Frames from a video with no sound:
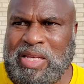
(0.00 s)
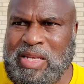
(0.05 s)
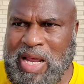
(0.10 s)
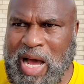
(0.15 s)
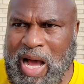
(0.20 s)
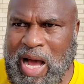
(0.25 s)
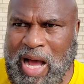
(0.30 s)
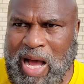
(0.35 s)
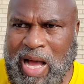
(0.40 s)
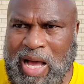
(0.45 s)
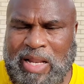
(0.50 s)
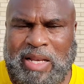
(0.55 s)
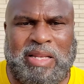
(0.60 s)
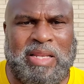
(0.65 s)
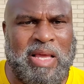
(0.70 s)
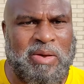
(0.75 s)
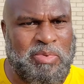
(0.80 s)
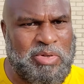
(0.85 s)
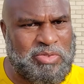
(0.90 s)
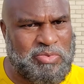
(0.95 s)
died,
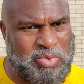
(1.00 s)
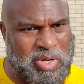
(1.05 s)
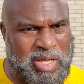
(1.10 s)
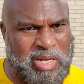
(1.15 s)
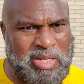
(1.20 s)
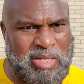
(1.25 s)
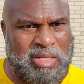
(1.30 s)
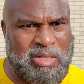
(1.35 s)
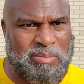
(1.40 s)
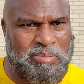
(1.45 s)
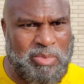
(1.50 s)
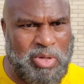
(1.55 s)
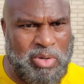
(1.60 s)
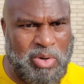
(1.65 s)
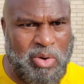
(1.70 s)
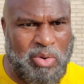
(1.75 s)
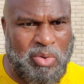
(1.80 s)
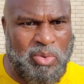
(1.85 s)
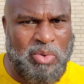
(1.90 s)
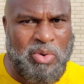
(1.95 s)
they was ready to
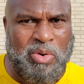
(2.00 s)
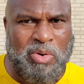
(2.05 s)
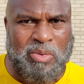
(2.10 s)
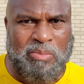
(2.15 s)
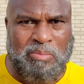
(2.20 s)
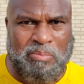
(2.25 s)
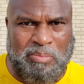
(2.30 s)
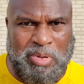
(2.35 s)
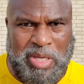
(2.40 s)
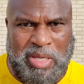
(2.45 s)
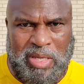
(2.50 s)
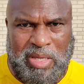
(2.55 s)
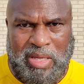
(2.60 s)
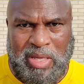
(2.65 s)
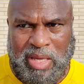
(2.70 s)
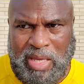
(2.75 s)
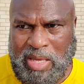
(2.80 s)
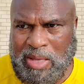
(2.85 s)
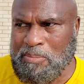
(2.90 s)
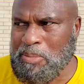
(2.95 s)
go be
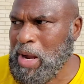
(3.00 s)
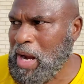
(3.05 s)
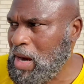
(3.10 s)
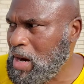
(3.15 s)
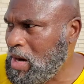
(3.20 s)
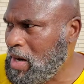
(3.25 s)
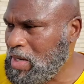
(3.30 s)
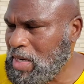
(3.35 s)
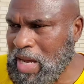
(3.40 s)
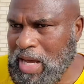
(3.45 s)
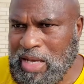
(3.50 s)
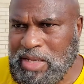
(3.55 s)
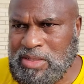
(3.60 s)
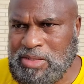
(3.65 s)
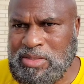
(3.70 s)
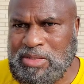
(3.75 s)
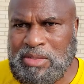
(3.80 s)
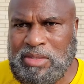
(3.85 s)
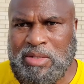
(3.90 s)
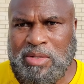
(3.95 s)
in
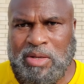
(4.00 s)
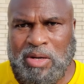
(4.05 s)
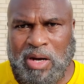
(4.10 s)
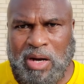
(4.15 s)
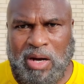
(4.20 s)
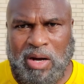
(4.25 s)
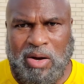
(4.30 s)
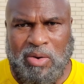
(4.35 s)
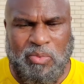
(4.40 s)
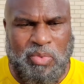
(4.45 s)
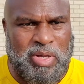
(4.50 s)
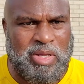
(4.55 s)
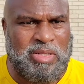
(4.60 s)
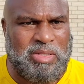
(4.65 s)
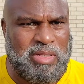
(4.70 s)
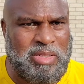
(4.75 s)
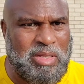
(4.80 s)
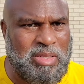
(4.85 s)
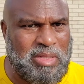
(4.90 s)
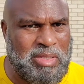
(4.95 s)
paradise uh, with
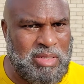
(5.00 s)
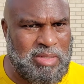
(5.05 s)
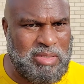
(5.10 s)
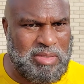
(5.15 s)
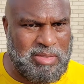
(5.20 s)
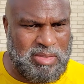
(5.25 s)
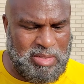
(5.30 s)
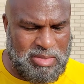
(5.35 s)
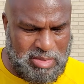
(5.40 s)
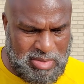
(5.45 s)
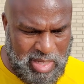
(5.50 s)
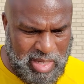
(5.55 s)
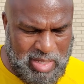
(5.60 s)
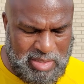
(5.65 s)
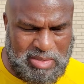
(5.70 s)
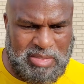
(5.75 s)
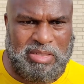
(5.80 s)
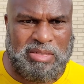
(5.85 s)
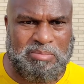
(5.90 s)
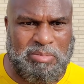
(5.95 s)
the, the
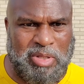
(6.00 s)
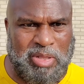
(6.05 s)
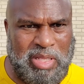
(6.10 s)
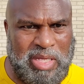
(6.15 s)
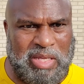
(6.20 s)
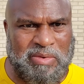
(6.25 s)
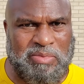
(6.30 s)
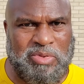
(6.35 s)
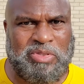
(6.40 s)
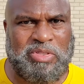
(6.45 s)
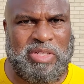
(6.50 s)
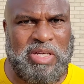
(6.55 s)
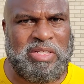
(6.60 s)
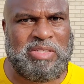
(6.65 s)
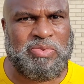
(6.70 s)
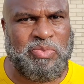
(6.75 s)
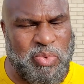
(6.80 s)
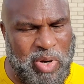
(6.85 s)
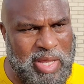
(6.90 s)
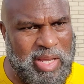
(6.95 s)
saints and believers
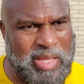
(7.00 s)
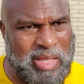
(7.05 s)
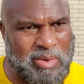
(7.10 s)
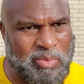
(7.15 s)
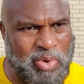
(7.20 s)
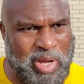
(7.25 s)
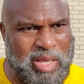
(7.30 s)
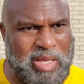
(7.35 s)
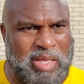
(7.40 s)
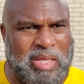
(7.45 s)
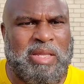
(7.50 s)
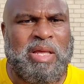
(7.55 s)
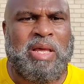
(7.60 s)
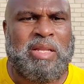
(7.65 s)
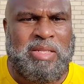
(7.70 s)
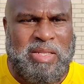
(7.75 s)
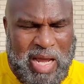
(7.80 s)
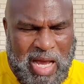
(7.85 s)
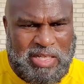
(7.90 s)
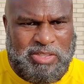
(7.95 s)
that's wake waking.
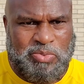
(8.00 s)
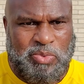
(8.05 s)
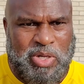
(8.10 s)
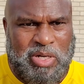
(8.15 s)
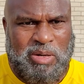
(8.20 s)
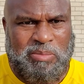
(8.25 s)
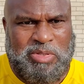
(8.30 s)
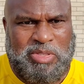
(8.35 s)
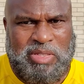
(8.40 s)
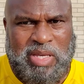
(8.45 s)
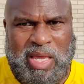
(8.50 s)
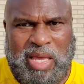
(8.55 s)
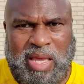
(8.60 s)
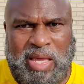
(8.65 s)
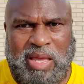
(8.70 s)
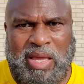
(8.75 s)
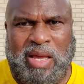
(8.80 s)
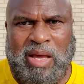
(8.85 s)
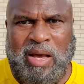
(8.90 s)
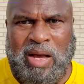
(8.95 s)
That's what I'm
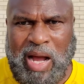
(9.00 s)
saying.